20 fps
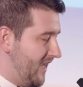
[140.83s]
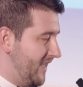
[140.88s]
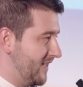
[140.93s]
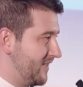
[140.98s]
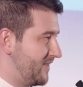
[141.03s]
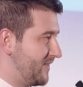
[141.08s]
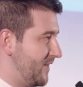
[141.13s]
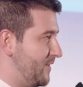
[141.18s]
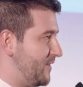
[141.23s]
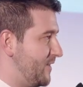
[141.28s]
in
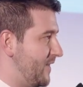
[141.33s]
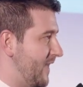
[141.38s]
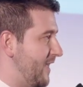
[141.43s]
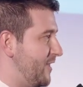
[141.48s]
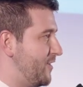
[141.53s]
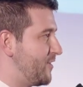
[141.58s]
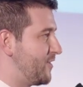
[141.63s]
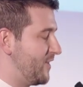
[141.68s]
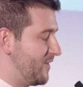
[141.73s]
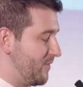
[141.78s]

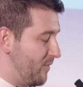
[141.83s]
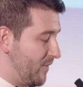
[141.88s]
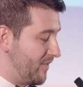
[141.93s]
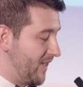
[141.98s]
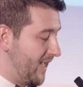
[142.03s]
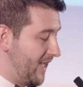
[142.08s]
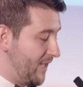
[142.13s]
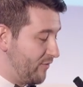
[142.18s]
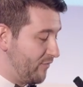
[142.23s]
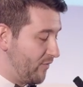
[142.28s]
association with
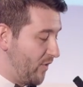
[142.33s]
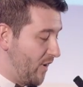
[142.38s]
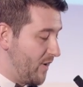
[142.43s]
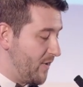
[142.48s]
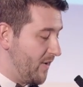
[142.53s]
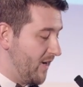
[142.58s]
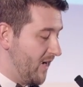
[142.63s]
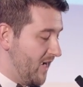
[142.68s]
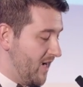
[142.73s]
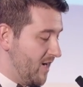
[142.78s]

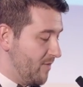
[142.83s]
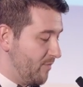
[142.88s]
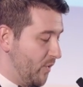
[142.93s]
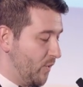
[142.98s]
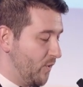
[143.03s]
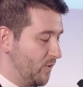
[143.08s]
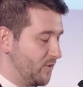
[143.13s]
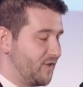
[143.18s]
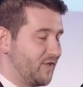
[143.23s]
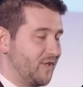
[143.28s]
Heathrow,
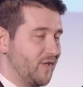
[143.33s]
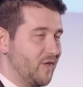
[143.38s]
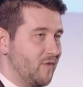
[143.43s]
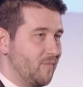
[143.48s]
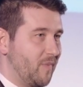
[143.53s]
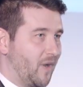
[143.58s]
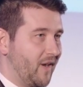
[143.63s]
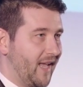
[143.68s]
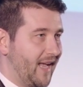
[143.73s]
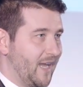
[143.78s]
brought to you
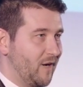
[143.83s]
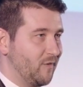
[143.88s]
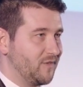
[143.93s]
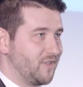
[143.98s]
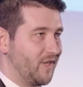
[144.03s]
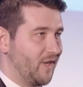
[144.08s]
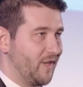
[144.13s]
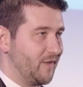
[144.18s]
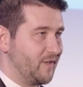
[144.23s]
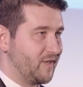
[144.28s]
by the
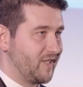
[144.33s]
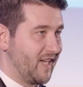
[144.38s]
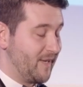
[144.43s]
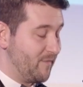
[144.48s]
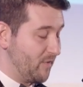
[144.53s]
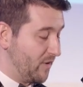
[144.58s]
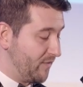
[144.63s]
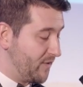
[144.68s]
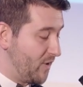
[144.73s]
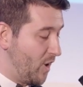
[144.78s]
Hounslow
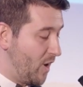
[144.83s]
Chamber of